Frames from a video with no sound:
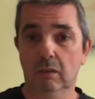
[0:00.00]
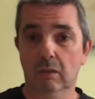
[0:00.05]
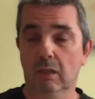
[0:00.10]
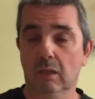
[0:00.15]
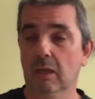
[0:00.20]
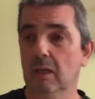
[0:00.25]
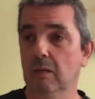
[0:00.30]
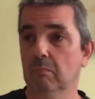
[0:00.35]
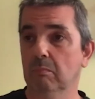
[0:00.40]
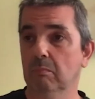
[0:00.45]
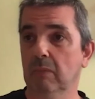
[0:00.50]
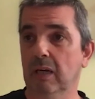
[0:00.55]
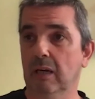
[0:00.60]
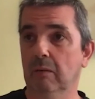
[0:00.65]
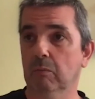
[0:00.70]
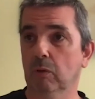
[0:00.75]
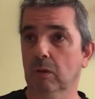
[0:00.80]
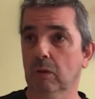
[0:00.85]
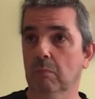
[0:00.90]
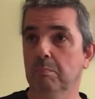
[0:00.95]
I'm
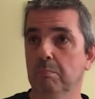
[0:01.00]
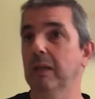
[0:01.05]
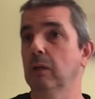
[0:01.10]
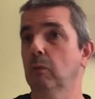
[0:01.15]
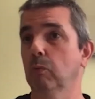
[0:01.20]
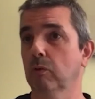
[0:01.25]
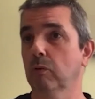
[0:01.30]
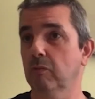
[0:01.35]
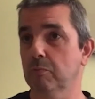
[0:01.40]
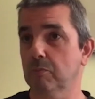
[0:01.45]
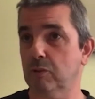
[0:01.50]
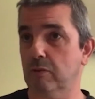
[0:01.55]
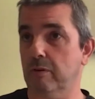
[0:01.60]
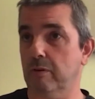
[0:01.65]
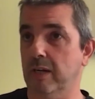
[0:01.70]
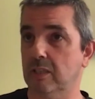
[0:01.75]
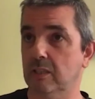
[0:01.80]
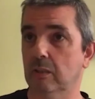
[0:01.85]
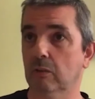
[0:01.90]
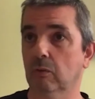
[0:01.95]
going to build one from
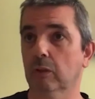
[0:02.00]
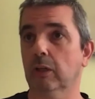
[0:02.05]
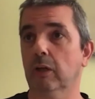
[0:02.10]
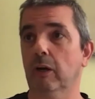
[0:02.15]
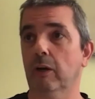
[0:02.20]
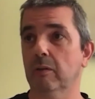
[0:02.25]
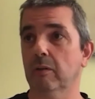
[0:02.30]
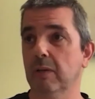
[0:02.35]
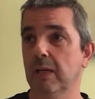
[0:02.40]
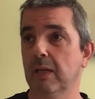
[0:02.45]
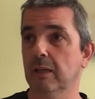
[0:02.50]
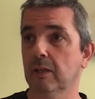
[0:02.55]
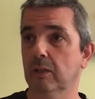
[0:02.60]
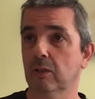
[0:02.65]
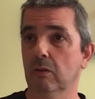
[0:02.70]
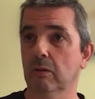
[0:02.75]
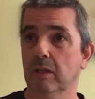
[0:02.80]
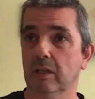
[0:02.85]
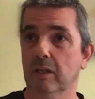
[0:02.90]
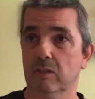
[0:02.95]
scratch. I'm going to go down to
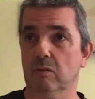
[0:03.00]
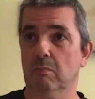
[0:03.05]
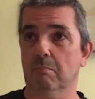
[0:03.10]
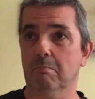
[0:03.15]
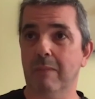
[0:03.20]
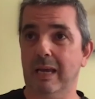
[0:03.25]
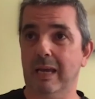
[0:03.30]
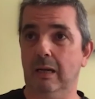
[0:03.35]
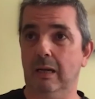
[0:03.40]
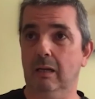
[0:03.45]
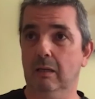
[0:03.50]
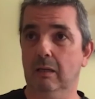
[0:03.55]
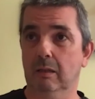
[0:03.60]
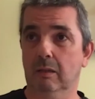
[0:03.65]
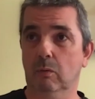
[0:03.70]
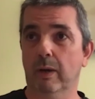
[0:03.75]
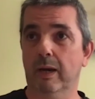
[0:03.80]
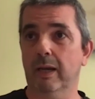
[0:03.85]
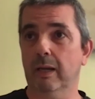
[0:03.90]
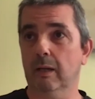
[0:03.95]
B&Q and get some metal and a
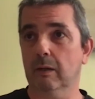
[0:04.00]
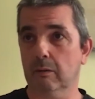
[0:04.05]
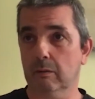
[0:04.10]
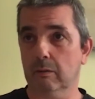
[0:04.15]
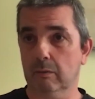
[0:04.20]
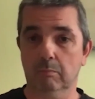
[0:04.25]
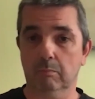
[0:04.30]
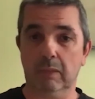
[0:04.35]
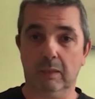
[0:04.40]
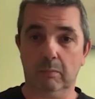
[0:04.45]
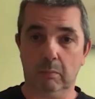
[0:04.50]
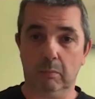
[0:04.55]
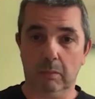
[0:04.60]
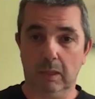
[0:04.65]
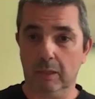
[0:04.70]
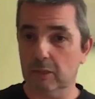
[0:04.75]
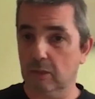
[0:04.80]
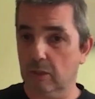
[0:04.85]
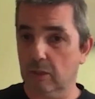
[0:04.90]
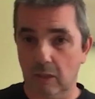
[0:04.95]
welder and blah, blah, blah.
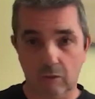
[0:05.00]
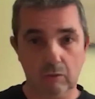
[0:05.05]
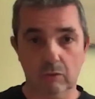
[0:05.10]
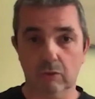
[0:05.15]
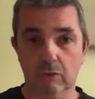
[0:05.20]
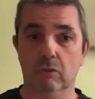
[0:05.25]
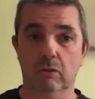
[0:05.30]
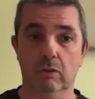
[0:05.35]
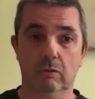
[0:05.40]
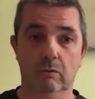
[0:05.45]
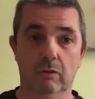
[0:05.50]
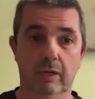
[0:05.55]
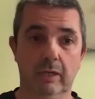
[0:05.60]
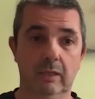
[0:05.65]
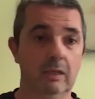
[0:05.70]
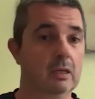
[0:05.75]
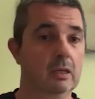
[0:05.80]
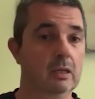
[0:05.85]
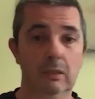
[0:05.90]
You're not going to do it, right?